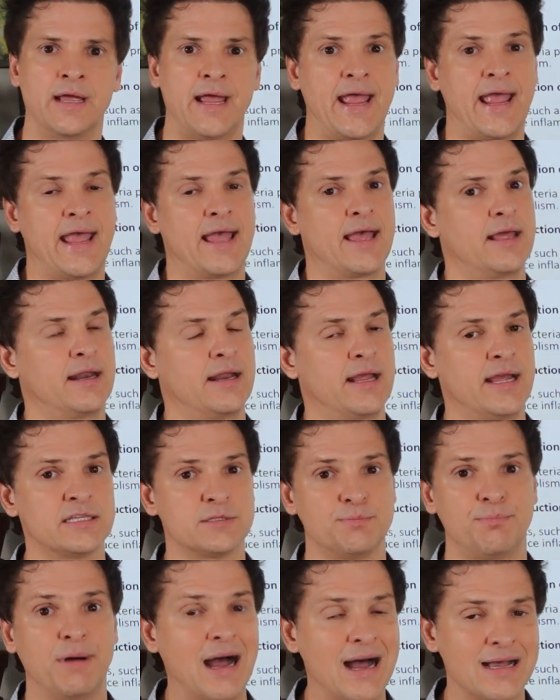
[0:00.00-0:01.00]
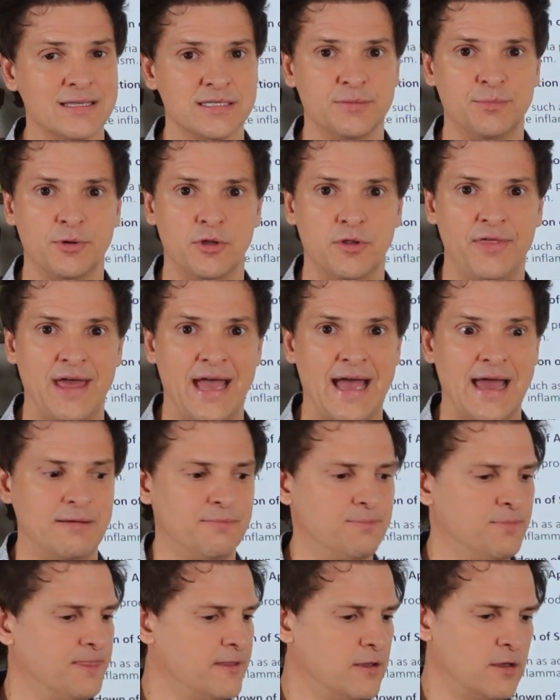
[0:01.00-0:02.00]
And it's possible
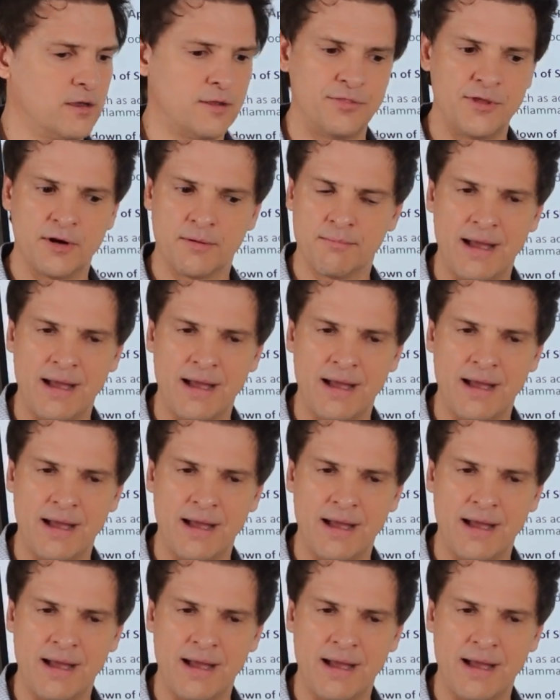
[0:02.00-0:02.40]
that there